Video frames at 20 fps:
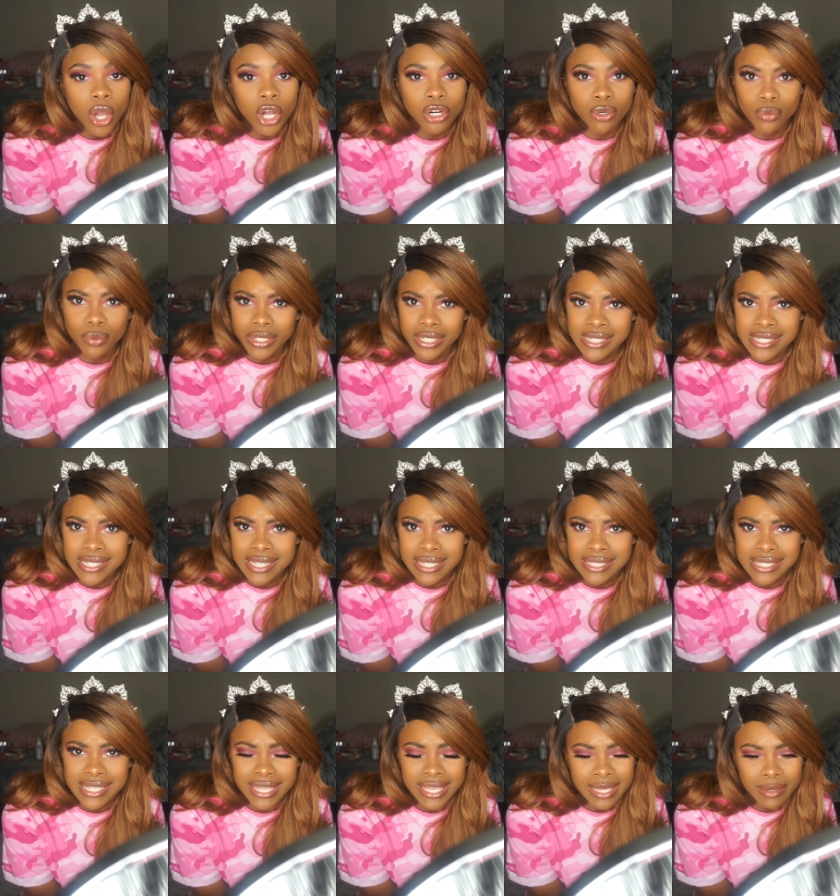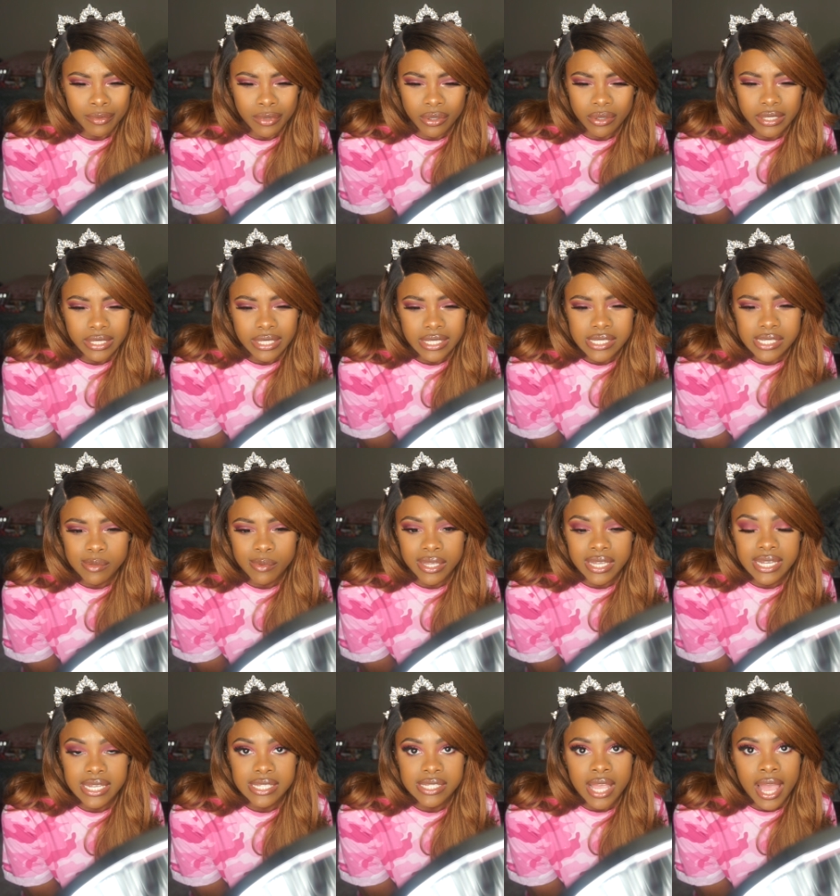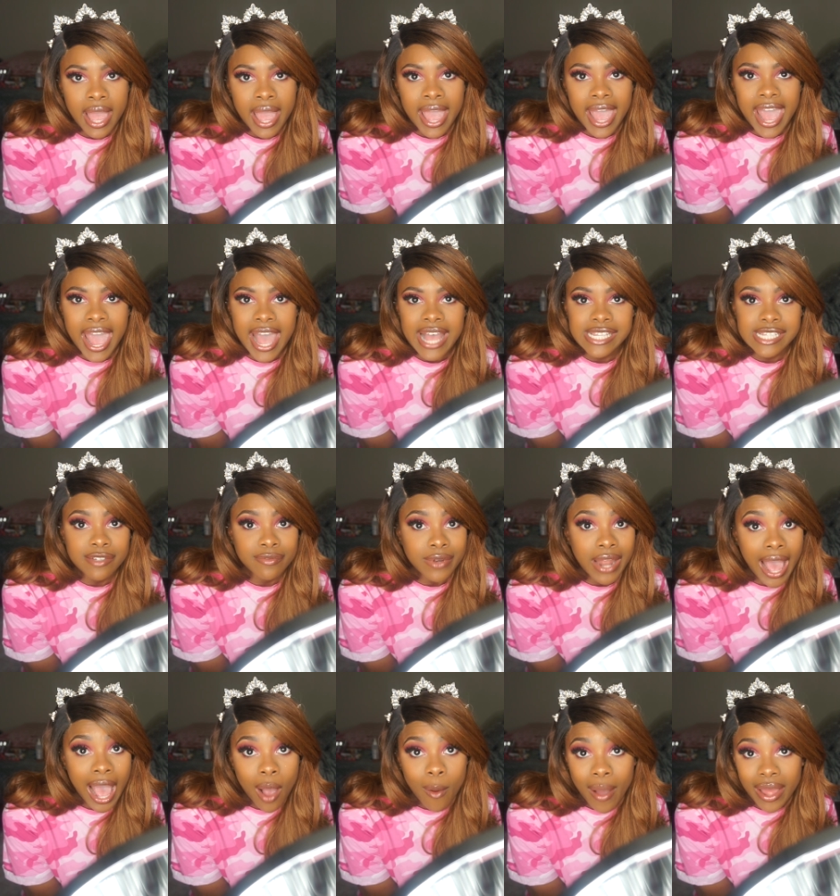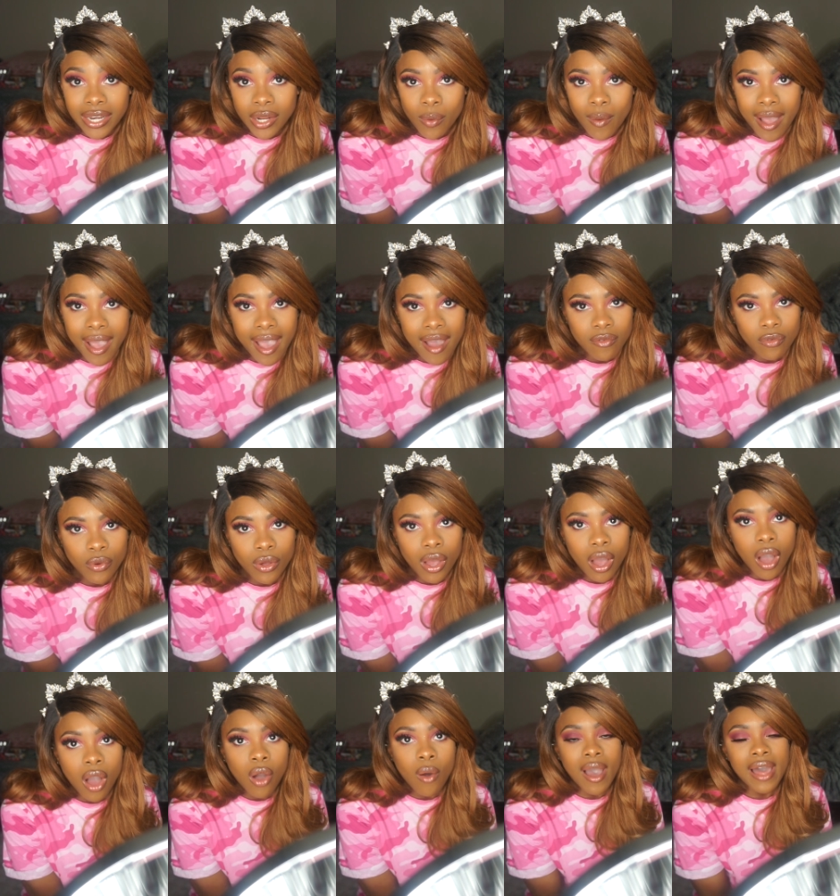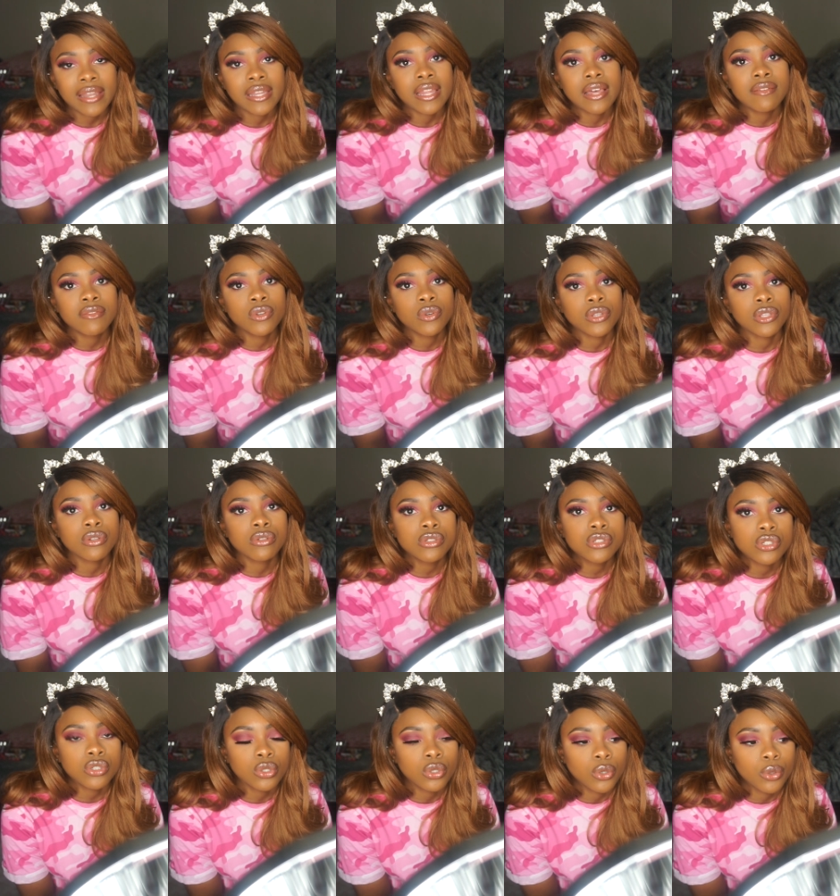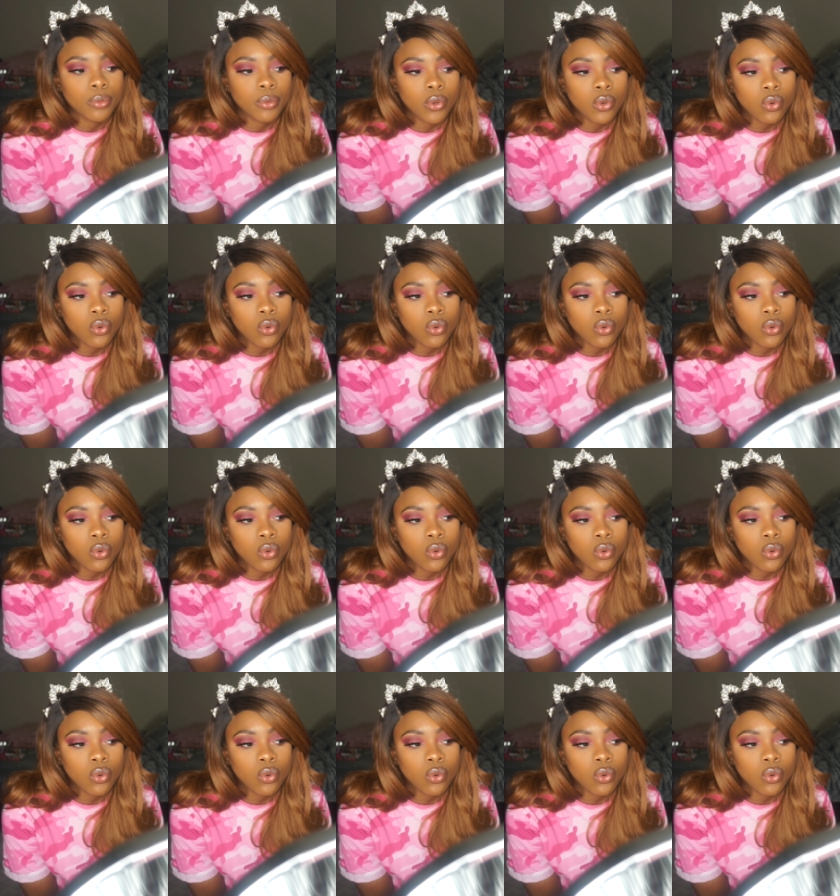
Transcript: a reason to keep doing this because as of now, I don't have one. Oh, I love doing YouTube.